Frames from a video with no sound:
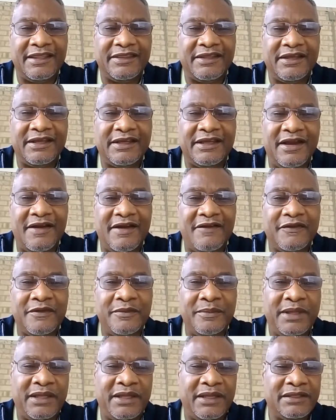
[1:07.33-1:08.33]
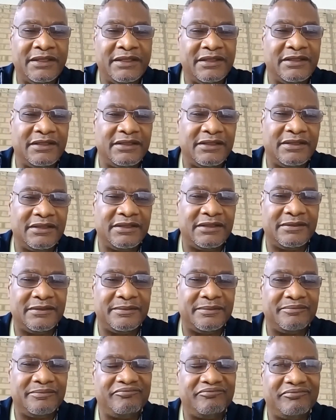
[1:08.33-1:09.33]
The government
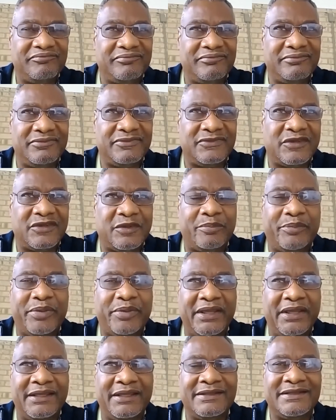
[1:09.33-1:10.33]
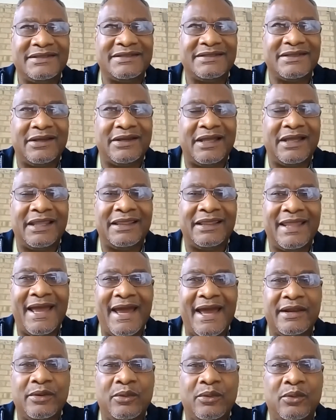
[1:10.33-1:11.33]
depends a
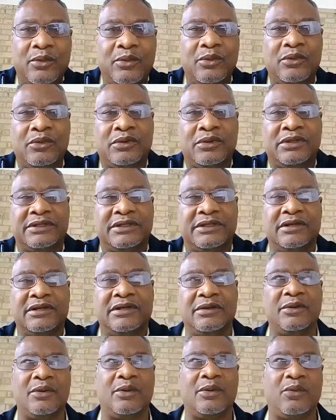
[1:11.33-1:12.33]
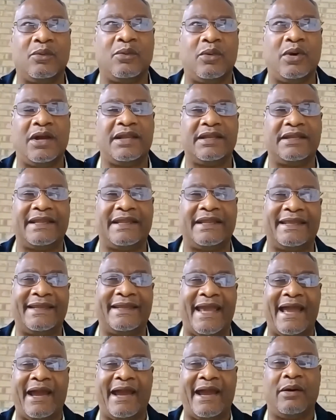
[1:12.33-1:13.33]
lot on what
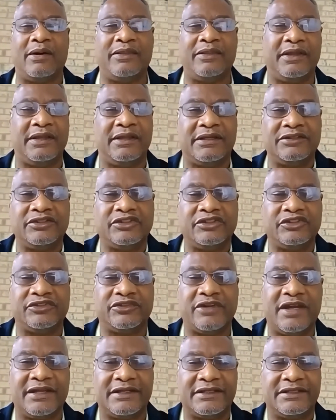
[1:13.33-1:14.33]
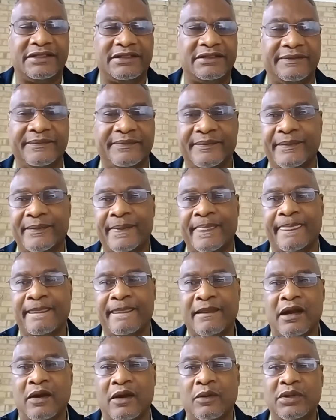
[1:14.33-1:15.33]
and how are they constructed.
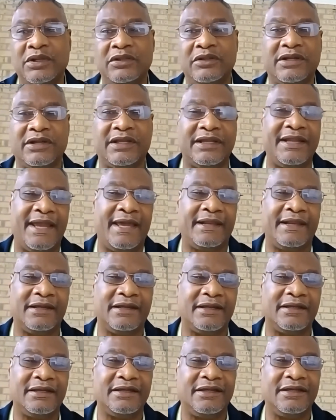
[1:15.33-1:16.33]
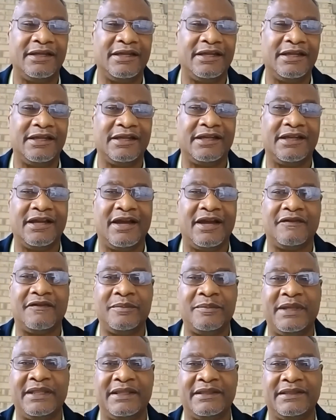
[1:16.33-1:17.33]
Are we looking at a
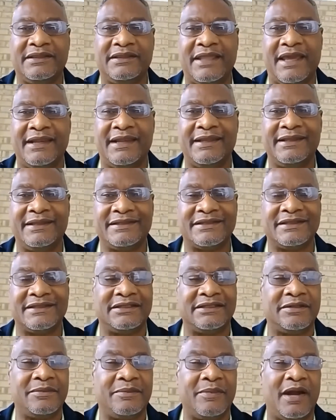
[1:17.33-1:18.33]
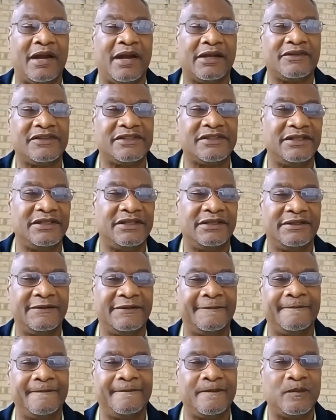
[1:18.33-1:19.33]
government that is in a democracy,
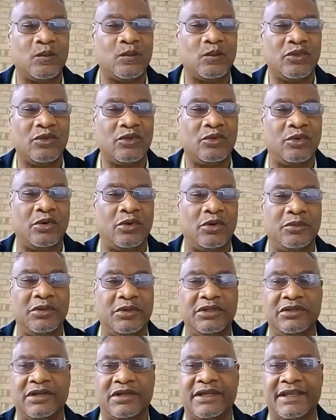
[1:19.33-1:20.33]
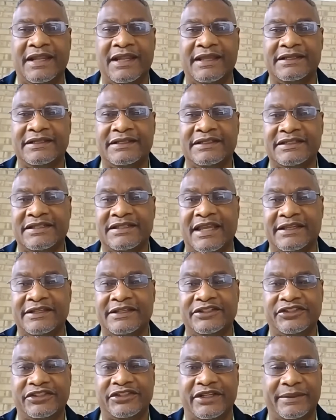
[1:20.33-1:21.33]
or are we looking at a
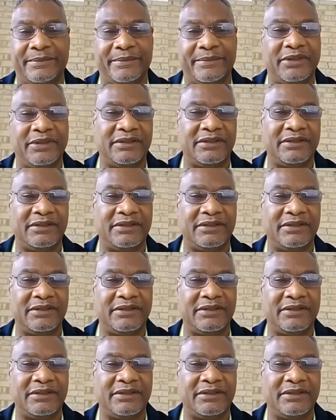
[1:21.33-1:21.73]
dictatorship?